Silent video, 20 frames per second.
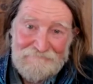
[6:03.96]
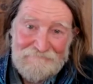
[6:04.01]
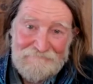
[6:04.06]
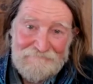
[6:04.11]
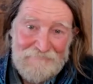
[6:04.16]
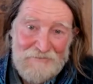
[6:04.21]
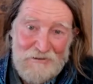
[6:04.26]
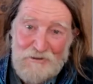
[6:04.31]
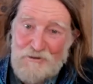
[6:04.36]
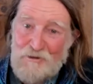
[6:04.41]

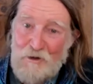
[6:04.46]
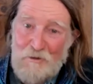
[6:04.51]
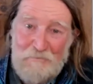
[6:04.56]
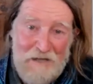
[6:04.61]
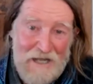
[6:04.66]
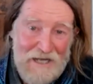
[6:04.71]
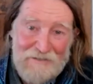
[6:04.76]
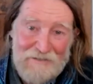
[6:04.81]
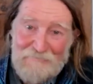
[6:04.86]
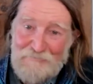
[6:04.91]
There's no
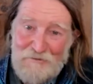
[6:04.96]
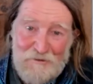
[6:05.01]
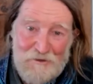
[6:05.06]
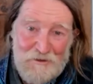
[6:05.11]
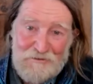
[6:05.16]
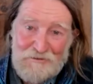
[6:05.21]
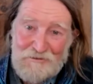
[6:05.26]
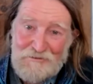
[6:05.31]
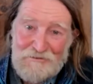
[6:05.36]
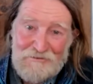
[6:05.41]
back and
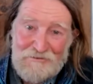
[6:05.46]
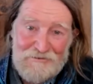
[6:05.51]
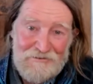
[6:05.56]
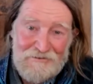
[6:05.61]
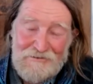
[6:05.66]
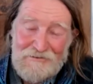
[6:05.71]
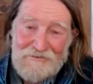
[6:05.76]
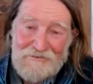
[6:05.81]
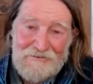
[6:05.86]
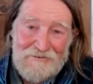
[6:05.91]
forth.
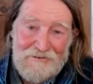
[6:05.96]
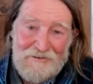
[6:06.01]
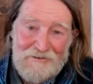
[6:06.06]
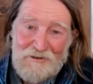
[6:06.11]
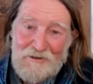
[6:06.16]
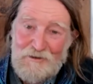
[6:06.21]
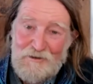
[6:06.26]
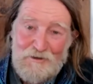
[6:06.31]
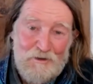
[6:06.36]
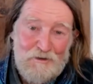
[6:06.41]

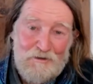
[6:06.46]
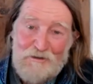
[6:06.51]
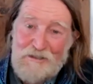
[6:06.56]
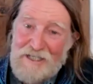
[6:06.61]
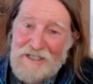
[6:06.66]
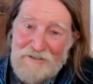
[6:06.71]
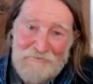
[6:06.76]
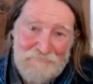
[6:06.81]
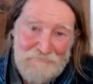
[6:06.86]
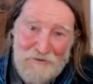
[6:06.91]
You don't get
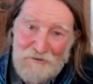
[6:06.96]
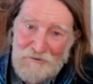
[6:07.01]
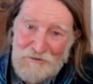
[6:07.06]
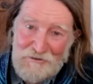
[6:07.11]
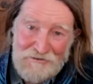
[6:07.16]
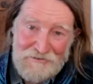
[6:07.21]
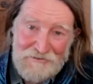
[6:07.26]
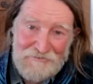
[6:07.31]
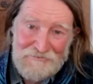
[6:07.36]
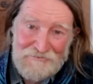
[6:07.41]
a
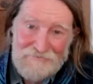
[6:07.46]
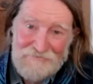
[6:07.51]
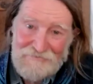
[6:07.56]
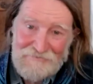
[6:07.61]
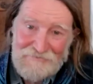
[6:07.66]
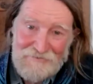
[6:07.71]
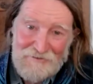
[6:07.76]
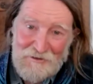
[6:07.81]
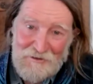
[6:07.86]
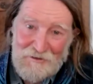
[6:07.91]
vote.
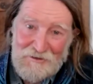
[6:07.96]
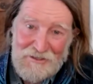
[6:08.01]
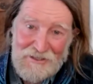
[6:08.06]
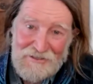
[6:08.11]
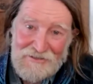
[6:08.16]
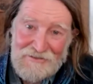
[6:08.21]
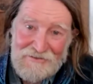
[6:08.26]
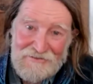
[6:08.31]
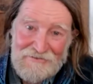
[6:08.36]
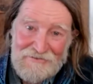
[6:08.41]

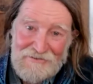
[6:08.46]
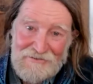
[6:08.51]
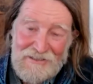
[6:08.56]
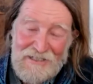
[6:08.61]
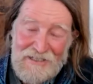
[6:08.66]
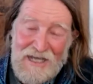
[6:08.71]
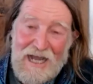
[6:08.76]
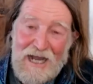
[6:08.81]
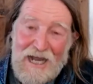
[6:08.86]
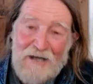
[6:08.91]
Okay.
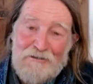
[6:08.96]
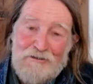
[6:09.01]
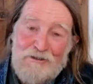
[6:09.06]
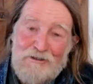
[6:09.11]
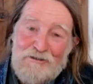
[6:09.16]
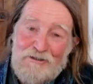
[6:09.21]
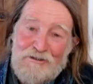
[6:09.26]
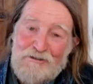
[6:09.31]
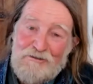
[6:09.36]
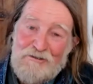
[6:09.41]
How are you
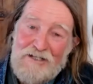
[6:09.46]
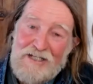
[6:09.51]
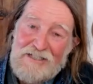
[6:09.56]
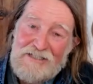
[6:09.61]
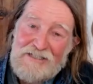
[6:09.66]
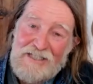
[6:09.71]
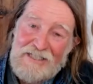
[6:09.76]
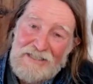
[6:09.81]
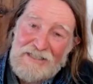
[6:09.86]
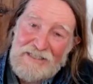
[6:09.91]
going to
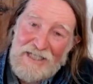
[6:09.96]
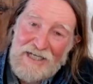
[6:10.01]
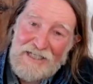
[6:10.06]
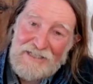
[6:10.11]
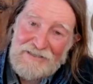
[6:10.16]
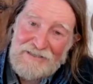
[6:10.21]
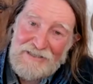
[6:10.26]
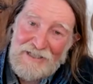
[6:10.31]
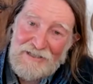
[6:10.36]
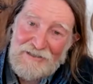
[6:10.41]
translate that
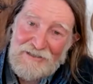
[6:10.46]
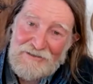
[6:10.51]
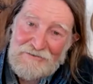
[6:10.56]
now?